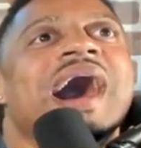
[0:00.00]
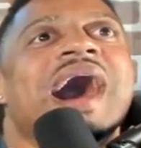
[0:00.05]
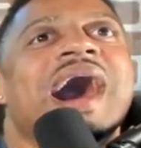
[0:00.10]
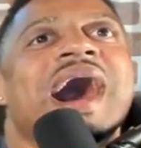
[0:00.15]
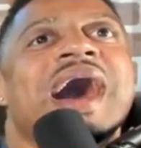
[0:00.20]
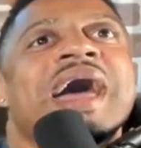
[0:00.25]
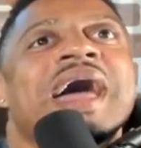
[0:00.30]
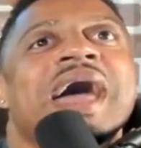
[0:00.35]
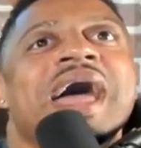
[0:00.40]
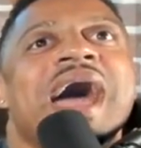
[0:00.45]

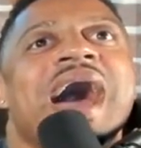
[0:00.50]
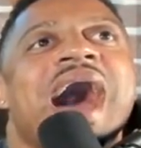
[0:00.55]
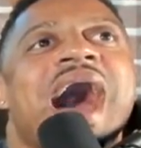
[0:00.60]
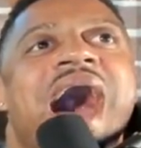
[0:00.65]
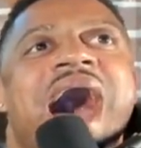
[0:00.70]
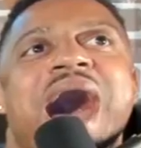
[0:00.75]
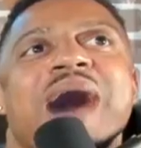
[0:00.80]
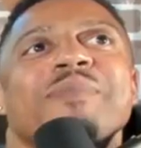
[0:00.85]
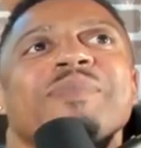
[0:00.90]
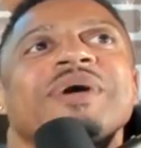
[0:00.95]

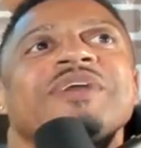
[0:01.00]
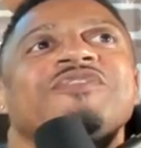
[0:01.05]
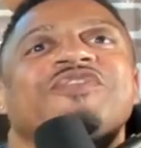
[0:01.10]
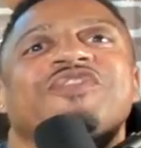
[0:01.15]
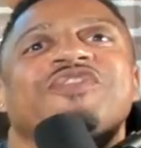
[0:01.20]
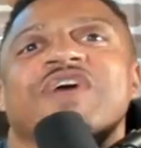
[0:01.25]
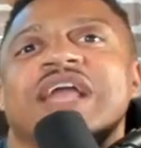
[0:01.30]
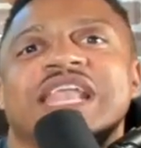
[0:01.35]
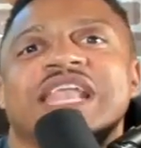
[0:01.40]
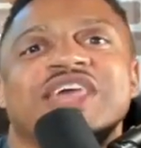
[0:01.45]
I've been
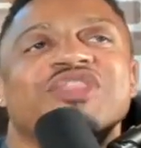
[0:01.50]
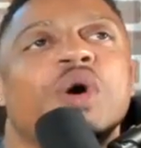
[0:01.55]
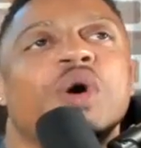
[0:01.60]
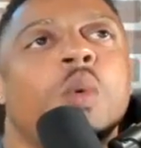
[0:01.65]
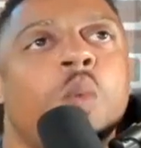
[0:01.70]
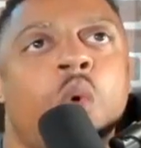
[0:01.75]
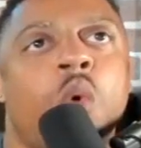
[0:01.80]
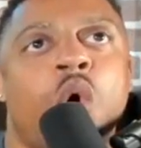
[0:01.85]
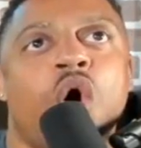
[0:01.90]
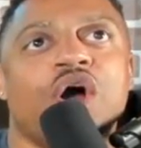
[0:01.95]
feeling the
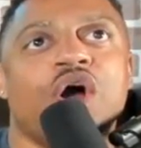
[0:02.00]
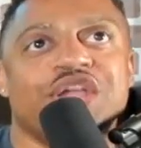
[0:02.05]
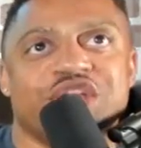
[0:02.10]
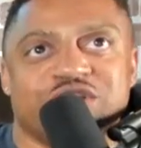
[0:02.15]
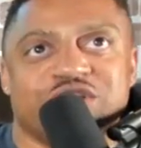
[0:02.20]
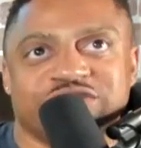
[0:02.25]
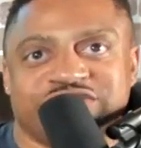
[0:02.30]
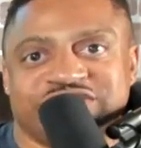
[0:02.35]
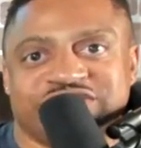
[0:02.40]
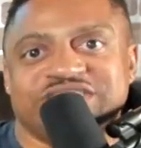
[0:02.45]

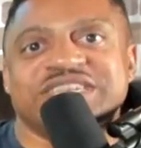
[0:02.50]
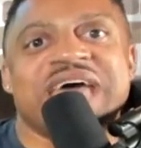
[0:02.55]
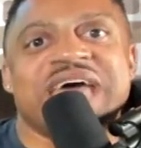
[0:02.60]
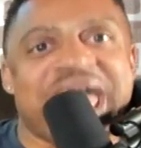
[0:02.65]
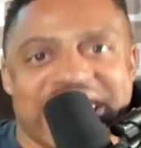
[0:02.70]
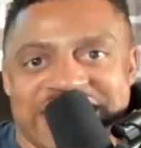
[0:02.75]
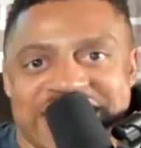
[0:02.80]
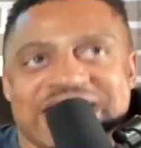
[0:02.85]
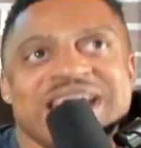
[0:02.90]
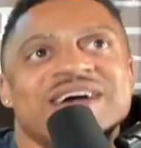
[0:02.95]
Warriors
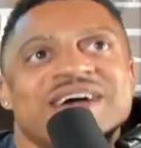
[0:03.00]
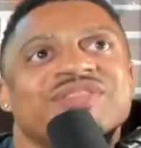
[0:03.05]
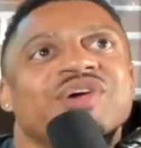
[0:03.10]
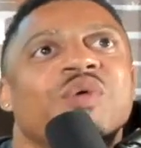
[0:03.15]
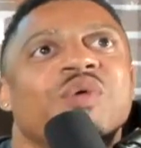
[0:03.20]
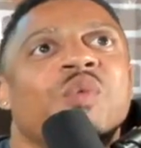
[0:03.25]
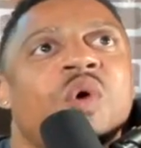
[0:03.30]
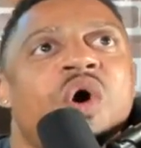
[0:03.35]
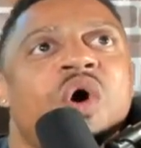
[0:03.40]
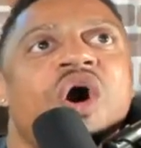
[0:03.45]
today. The
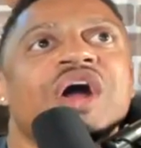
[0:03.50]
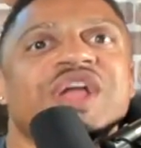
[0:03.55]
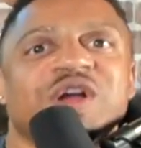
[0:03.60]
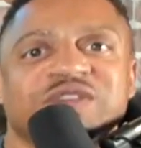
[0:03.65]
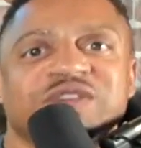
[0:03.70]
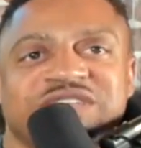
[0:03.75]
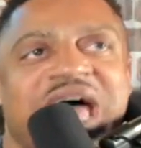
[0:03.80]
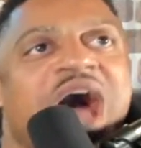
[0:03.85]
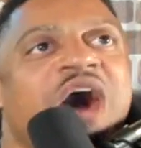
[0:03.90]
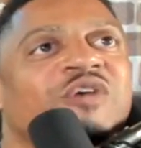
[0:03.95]

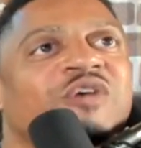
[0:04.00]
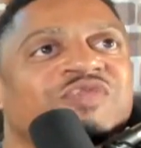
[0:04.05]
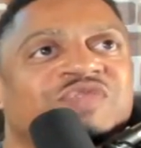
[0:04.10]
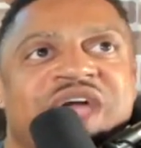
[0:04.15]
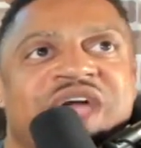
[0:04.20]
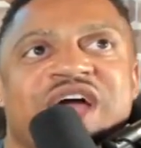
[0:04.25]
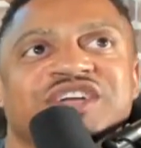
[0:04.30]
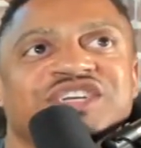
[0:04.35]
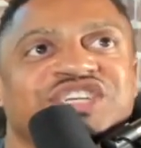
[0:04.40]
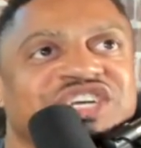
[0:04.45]
Warriors out
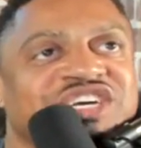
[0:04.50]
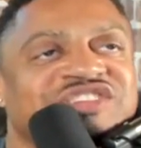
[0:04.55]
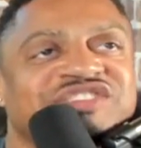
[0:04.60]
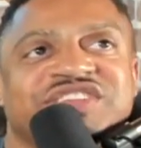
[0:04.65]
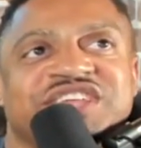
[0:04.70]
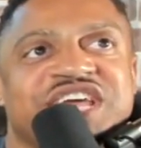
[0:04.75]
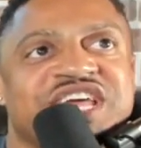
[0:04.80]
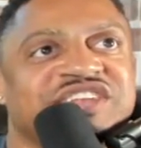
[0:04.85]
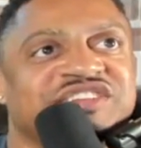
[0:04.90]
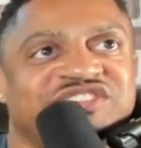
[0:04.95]
there
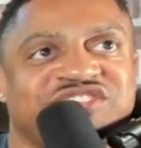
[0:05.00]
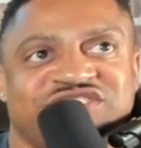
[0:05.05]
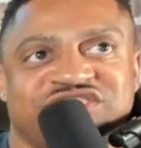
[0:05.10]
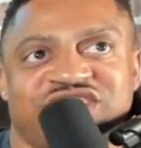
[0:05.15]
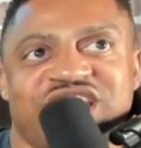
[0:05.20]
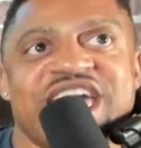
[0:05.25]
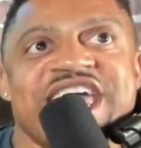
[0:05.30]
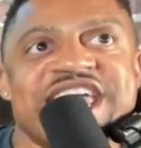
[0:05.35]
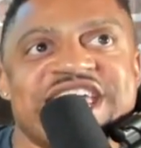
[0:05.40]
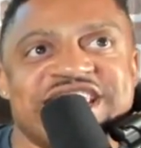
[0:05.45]
just getting
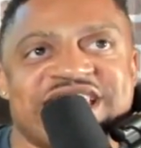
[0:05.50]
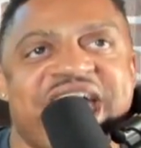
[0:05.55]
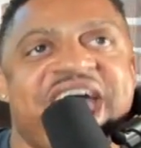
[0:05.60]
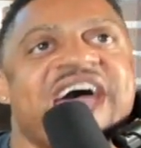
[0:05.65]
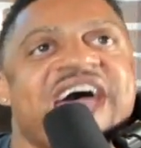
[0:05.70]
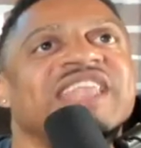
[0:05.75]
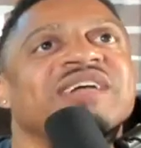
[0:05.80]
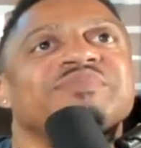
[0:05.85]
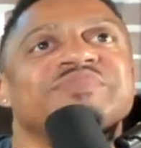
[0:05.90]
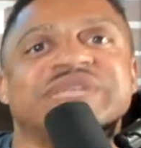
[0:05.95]
slayed.
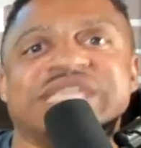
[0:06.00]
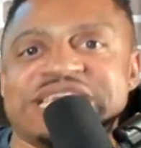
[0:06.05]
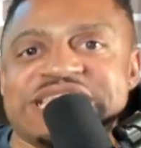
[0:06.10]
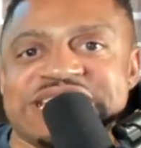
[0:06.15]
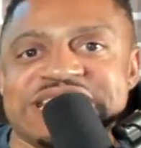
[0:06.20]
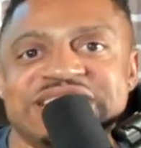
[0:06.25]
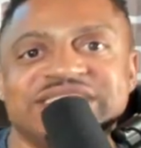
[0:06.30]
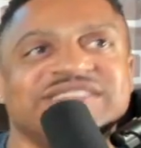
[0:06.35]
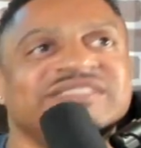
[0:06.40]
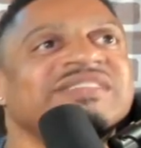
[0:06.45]
Adam
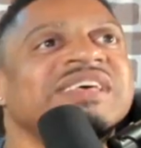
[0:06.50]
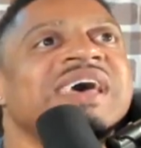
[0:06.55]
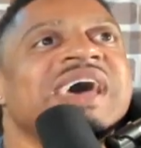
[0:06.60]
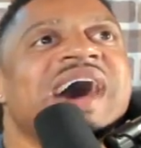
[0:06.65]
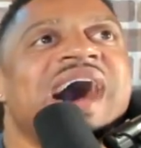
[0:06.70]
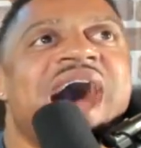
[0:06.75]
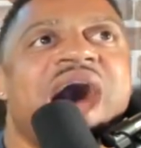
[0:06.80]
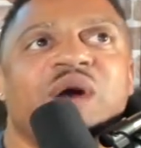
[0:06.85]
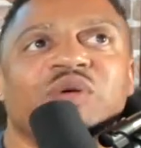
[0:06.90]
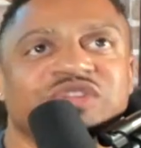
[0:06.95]
Deans,
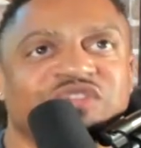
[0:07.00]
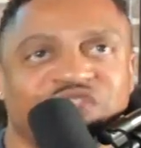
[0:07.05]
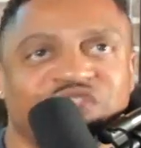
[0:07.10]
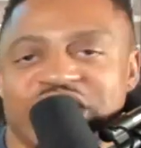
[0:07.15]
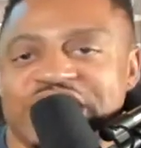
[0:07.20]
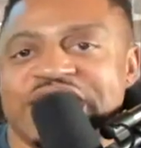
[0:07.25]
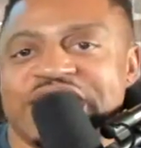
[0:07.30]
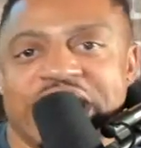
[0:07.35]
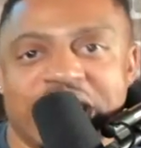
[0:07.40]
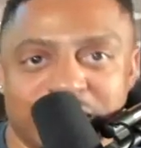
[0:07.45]
I was
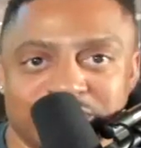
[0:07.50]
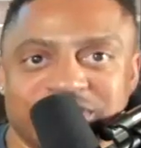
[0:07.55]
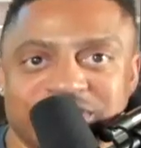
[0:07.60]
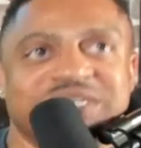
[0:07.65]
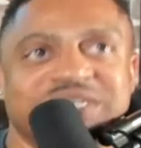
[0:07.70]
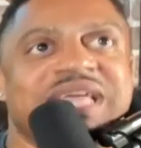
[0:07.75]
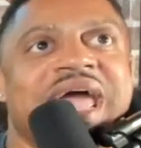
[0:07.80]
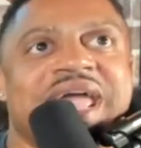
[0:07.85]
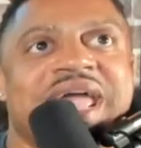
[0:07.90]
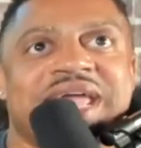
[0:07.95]
feeling him
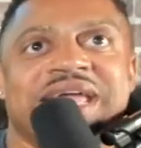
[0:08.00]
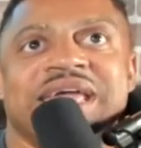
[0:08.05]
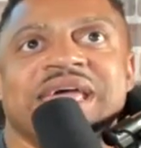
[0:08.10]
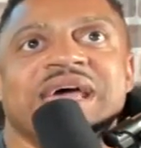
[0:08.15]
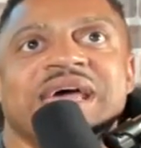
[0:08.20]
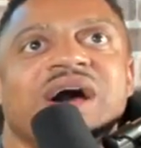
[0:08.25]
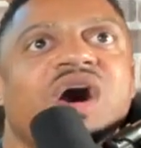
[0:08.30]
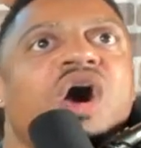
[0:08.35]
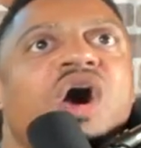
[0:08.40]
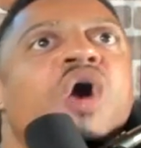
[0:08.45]
today.
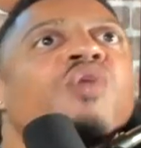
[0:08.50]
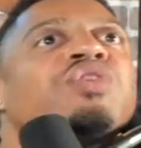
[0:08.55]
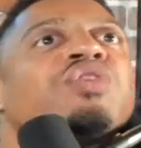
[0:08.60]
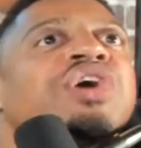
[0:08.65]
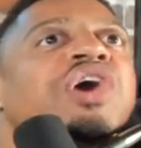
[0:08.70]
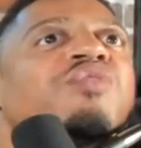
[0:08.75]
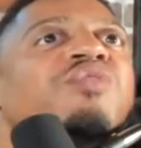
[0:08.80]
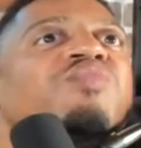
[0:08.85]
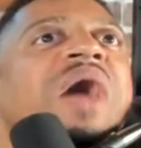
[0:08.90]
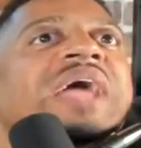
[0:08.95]
Oh,
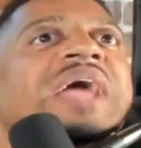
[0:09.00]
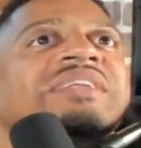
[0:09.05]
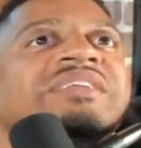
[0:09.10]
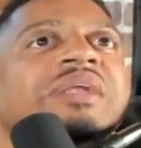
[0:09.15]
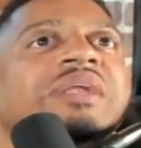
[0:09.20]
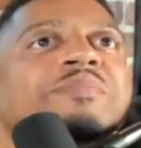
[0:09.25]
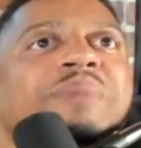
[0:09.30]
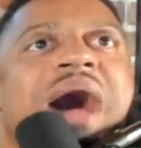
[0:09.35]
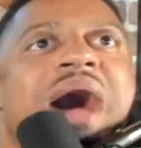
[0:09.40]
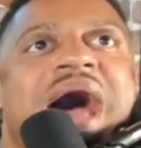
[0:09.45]
good right to
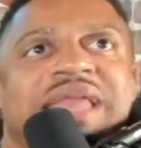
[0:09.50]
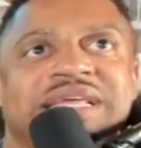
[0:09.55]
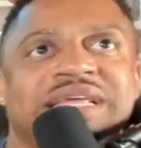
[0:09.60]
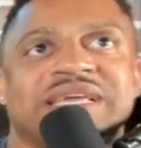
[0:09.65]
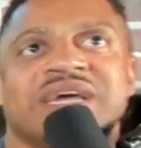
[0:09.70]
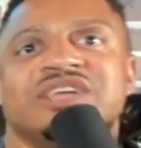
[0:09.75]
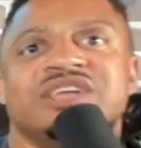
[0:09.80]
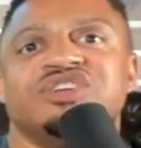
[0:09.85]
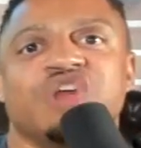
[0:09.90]
the body.